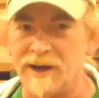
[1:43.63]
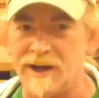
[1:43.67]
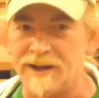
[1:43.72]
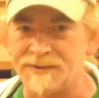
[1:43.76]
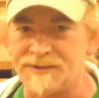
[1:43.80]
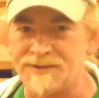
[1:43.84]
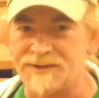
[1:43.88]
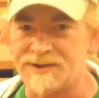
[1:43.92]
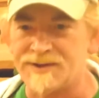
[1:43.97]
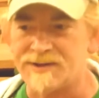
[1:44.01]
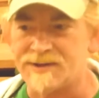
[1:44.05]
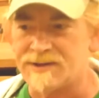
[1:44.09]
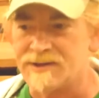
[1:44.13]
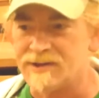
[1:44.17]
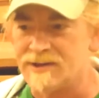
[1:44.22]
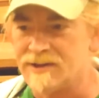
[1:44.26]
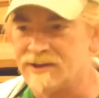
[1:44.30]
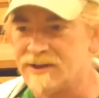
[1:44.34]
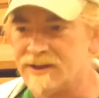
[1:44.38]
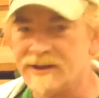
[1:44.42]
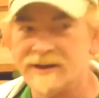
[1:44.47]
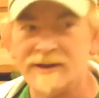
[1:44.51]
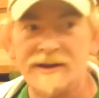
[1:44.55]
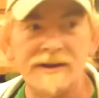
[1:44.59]

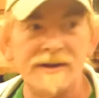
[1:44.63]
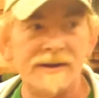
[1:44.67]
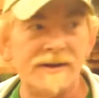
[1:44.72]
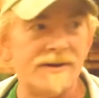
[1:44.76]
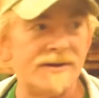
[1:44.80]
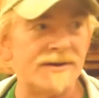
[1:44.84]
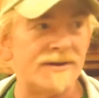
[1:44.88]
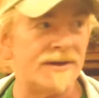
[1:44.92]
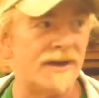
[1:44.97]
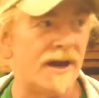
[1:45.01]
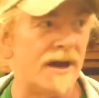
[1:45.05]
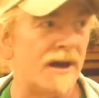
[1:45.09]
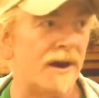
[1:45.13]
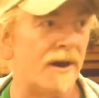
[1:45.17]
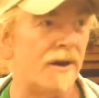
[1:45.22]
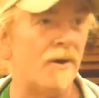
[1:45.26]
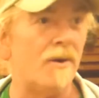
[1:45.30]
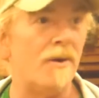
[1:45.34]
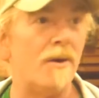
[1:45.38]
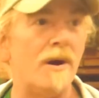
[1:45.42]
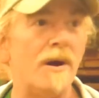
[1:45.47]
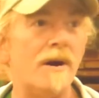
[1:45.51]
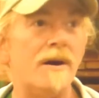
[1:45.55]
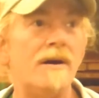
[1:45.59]
widths.
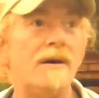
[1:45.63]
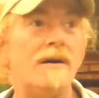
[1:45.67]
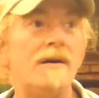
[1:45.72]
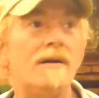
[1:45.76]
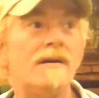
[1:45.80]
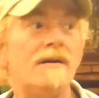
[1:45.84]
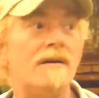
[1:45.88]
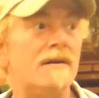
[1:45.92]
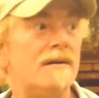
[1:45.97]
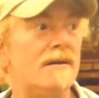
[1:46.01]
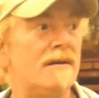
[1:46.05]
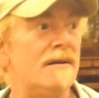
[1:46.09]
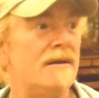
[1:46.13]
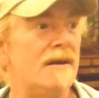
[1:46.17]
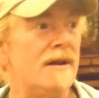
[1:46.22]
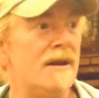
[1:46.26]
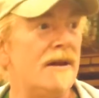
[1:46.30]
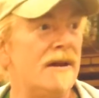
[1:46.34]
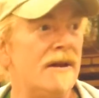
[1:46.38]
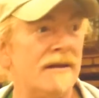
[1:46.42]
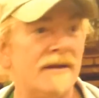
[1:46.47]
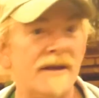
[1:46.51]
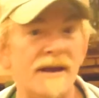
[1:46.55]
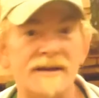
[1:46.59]
So
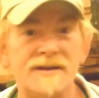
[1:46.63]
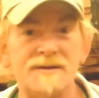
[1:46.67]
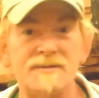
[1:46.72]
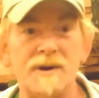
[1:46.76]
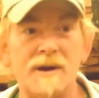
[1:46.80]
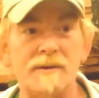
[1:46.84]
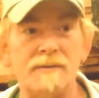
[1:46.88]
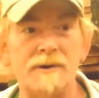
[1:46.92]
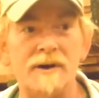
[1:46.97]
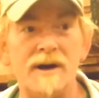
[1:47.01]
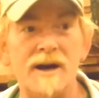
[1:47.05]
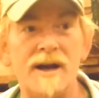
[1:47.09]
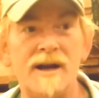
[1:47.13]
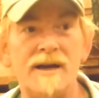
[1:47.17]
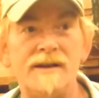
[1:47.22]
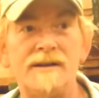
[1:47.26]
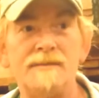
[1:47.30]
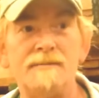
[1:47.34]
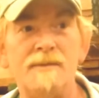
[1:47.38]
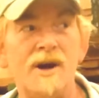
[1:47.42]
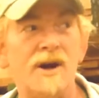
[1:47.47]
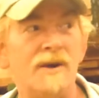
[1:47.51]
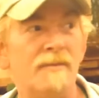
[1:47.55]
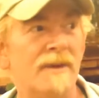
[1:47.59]
that's where we're at
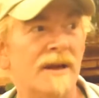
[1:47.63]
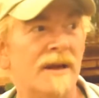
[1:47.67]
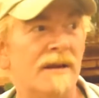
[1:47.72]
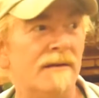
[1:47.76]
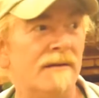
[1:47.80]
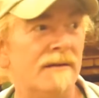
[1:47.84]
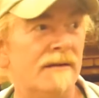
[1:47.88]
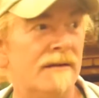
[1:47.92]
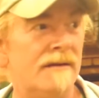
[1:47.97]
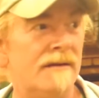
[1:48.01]
the moment.